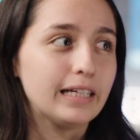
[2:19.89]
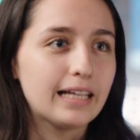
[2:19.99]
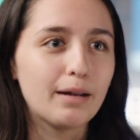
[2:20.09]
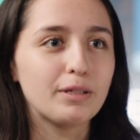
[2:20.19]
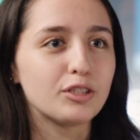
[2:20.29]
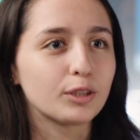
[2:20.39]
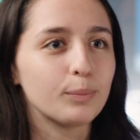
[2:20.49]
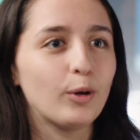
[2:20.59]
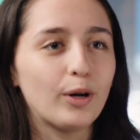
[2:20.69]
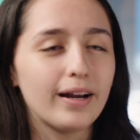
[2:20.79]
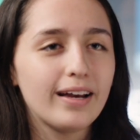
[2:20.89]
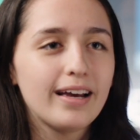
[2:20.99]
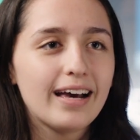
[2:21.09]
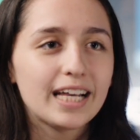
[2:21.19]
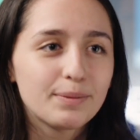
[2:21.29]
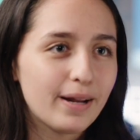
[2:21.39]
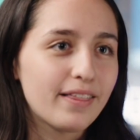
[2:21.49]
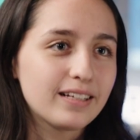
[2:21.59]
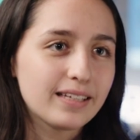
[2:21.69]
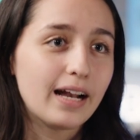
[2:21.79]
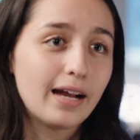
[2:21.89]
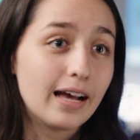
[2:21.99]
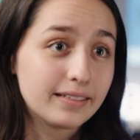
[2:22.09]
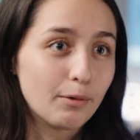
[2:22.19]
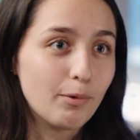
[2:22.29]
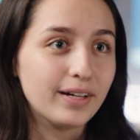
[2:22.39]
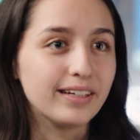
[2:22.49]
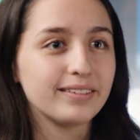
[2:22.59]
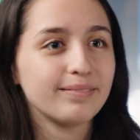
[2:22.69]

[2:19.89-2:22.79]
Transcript: led me to explore as many things as I wanted.